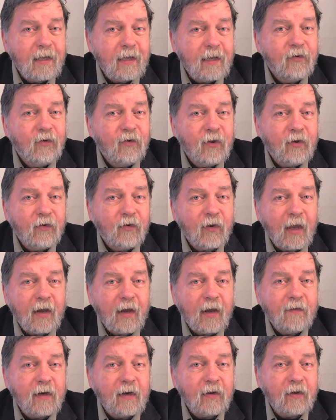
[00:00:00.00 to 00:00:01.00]
is this
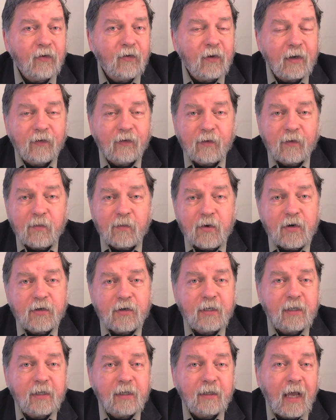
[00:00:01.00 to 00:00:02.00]
evidence that has
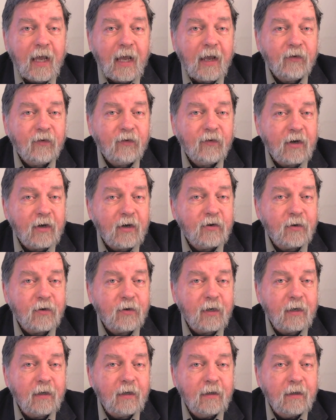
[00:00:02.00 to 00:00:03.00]
emerged in the last
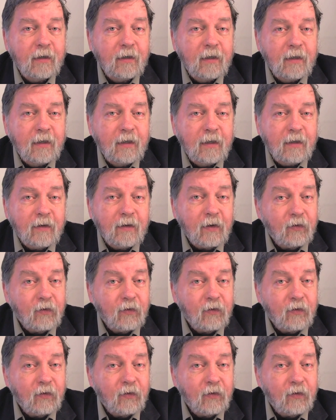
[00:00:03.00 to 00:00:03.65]
century that